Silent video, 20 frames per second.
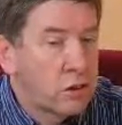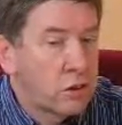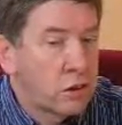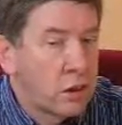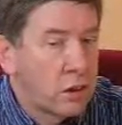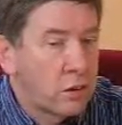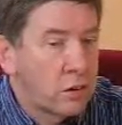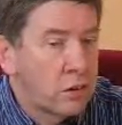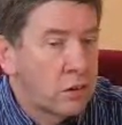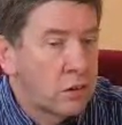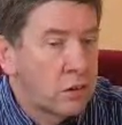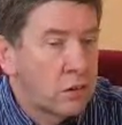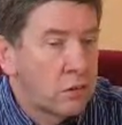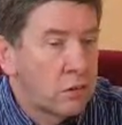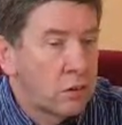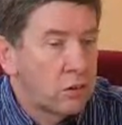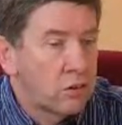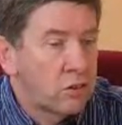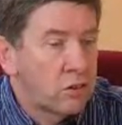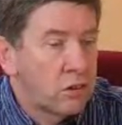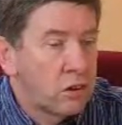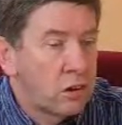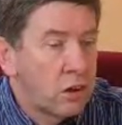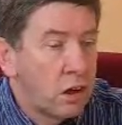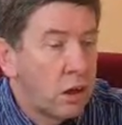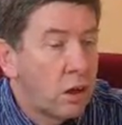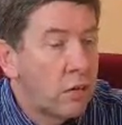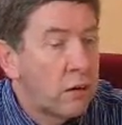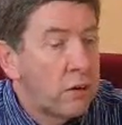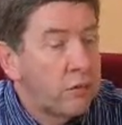there is
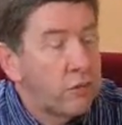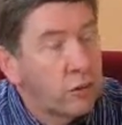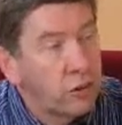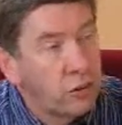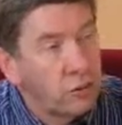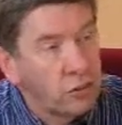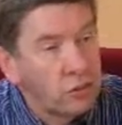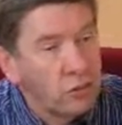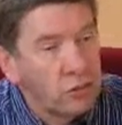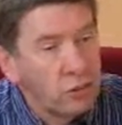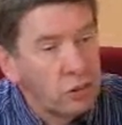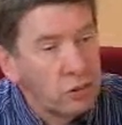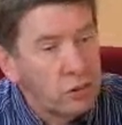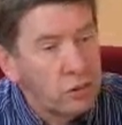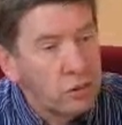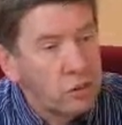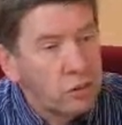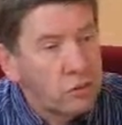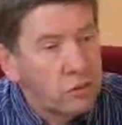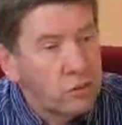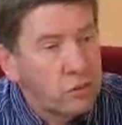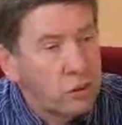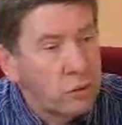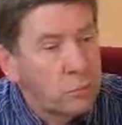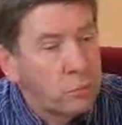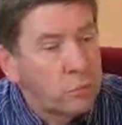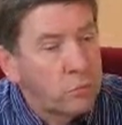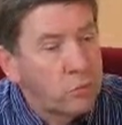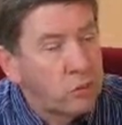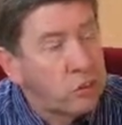clear evidence
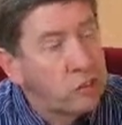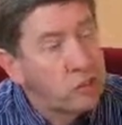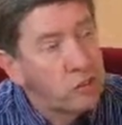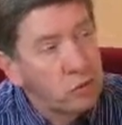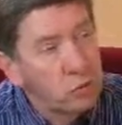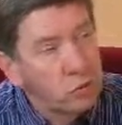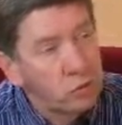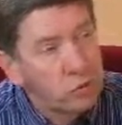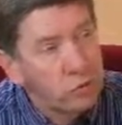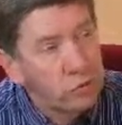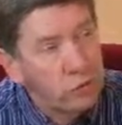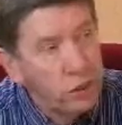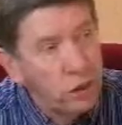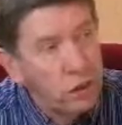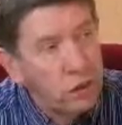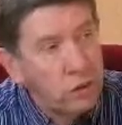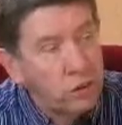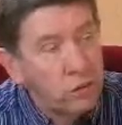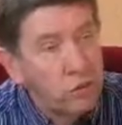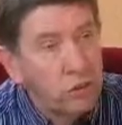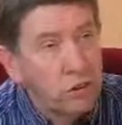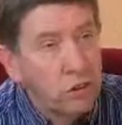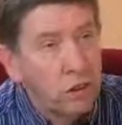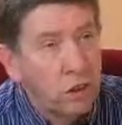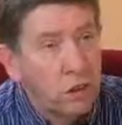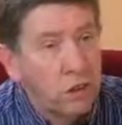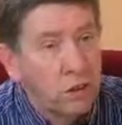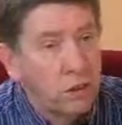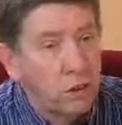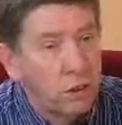that these sorts of cards
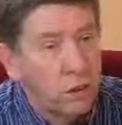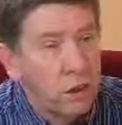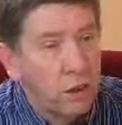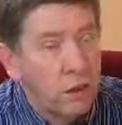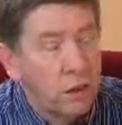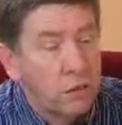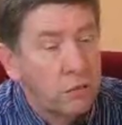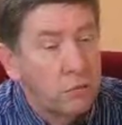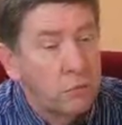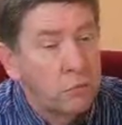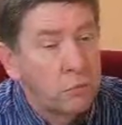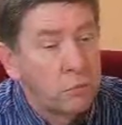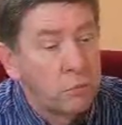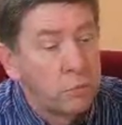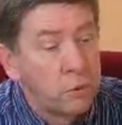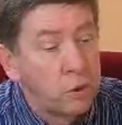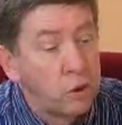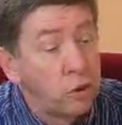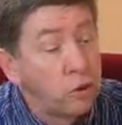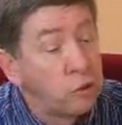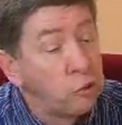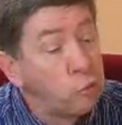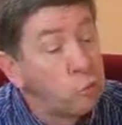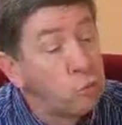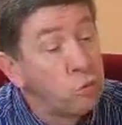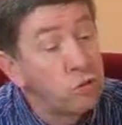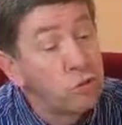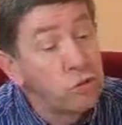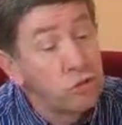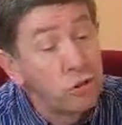can be
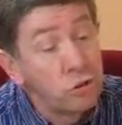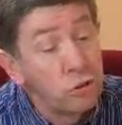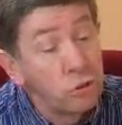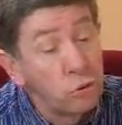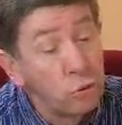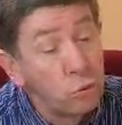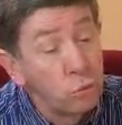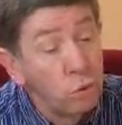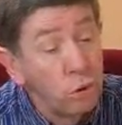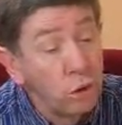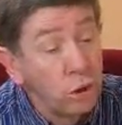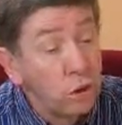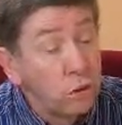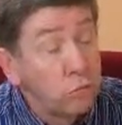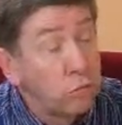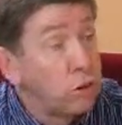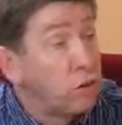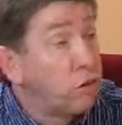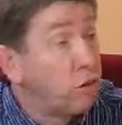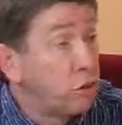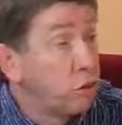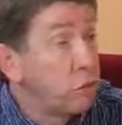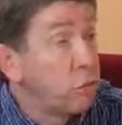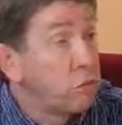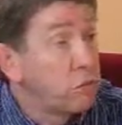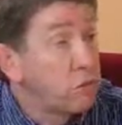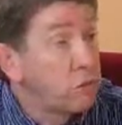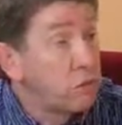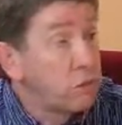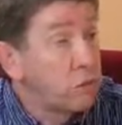used to
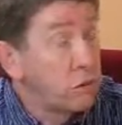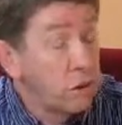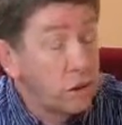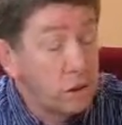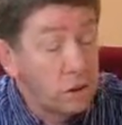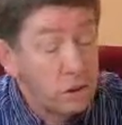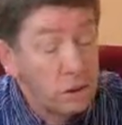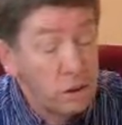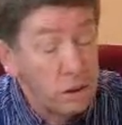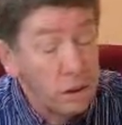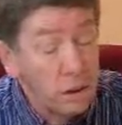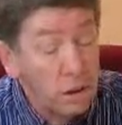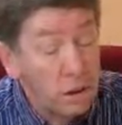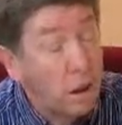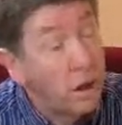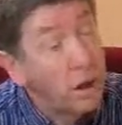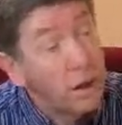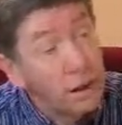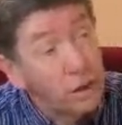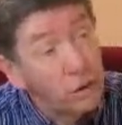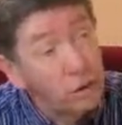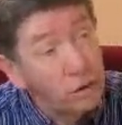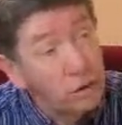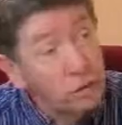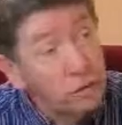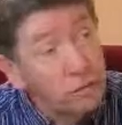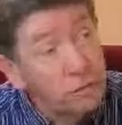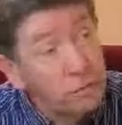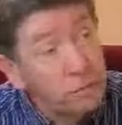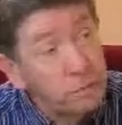reduce the likelihood
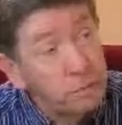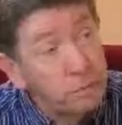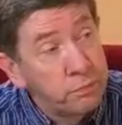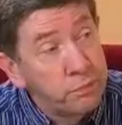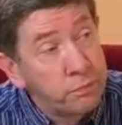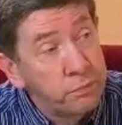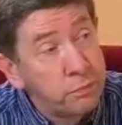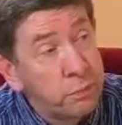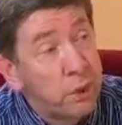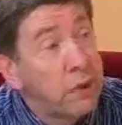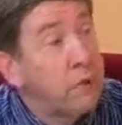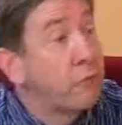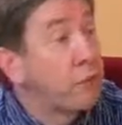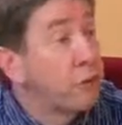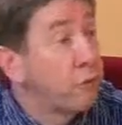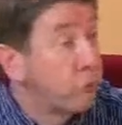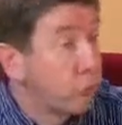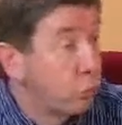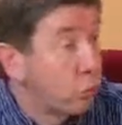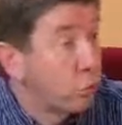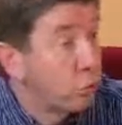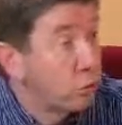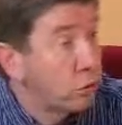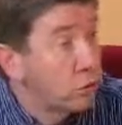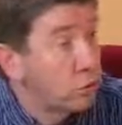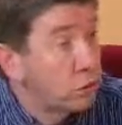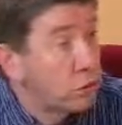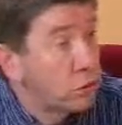of benefit fraud.